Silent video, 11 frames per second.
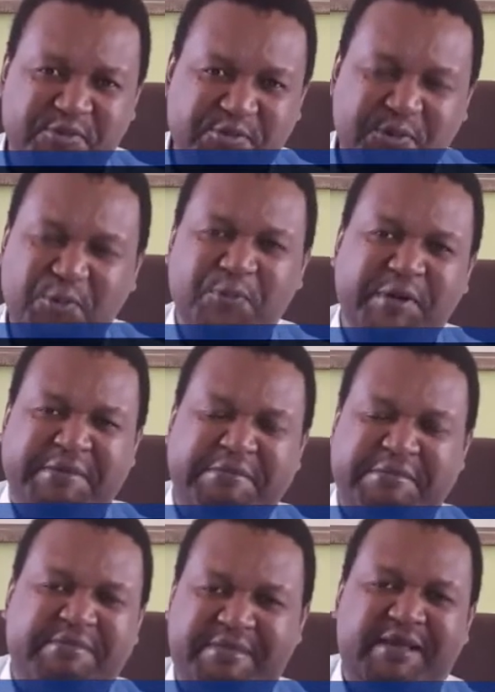
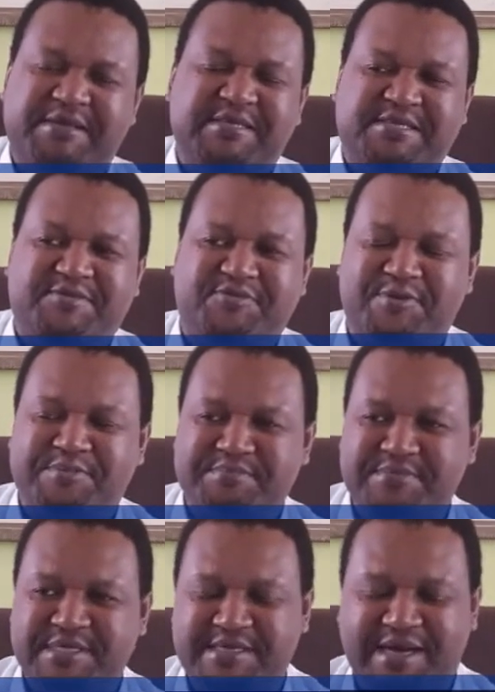doing this for
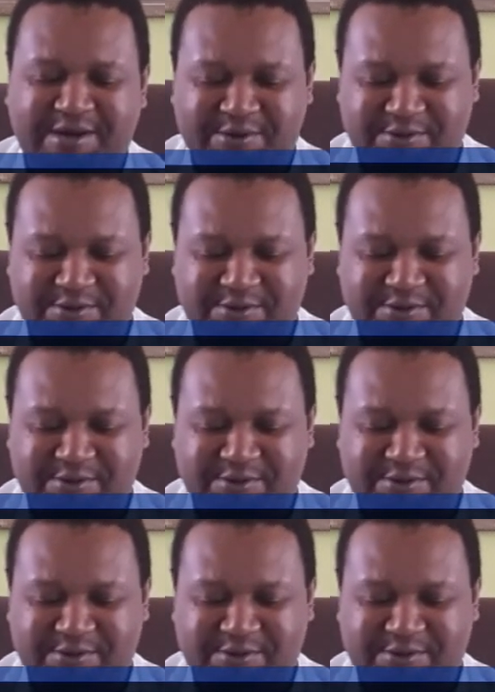me, our